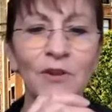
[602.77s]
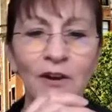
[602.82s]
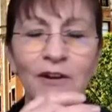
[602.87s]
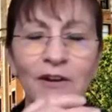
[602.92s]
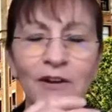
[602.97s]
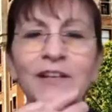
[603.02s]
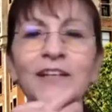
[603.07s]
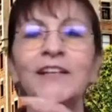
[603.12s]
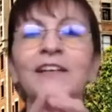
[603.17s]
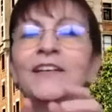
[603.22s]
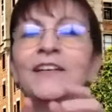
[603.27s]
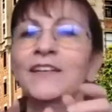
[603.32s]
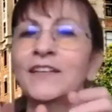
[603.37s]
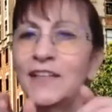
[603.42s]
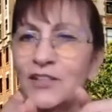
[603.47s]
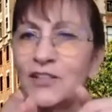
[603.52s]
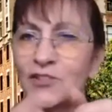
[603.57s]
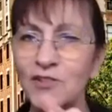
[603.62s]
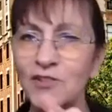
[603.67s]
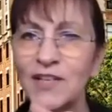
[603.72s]
are
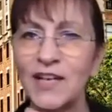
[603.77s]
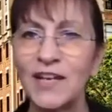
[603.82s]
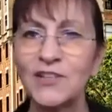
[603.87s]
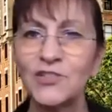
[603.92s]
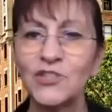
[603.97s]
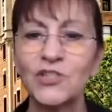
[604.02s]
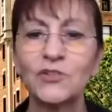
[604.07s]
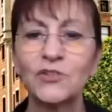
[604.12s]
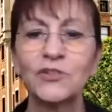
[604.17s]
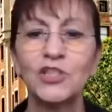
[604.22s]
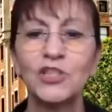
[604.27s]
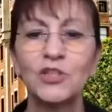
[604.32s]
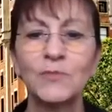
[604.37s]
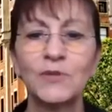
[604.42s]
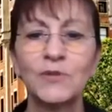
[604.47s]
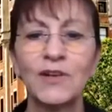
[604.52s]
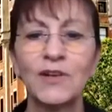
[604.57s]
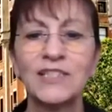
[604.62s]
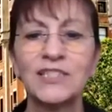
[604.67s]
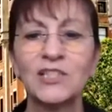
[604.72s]
international and
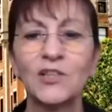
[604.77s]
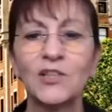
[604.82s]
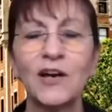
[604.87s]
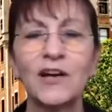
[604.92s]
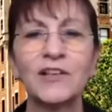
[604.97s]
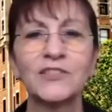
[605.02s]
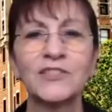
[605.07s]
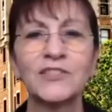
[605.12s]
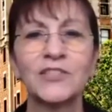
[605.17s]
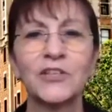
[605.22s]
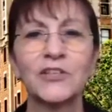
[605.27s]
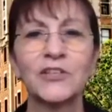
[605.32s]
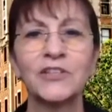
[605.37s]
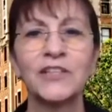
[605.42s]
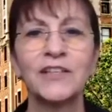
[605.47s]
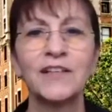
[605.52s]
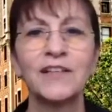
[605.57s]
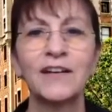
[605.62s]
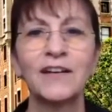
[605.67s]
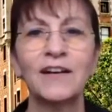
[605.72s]
human rights laws that
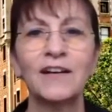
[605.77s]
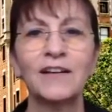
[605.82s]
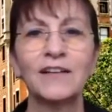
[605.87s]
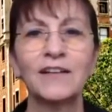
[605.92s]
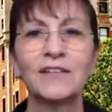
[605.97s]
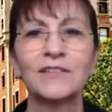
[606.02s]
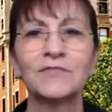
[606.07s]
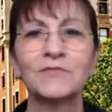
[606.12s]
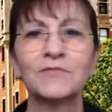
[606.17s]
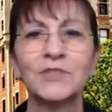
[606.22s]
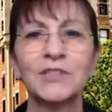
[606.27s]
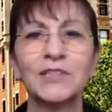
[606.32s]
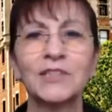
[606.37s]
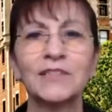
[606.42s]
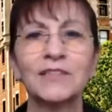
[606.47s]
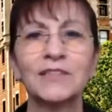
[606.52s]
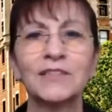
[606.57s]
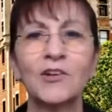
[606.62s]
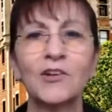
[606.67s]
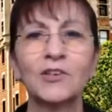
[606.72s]
are
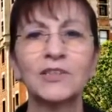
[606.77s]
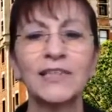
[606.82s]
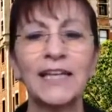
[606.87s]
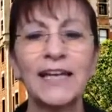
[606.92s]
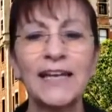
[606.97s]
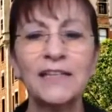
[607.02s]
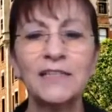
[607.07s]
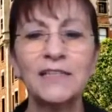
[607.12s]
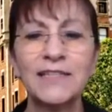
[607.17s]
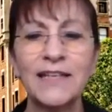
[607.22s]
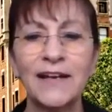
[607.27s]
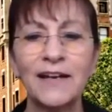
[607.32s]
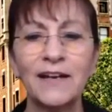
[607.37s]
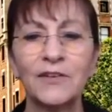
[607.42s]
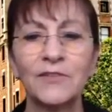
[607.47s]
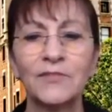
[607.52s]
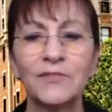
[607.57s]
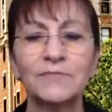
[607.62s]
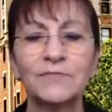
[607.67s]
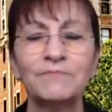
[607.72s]
laid
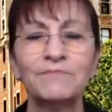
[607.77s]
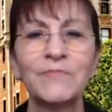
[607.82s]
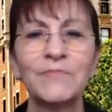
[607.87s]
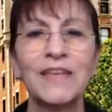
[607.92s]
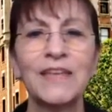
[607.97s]
down.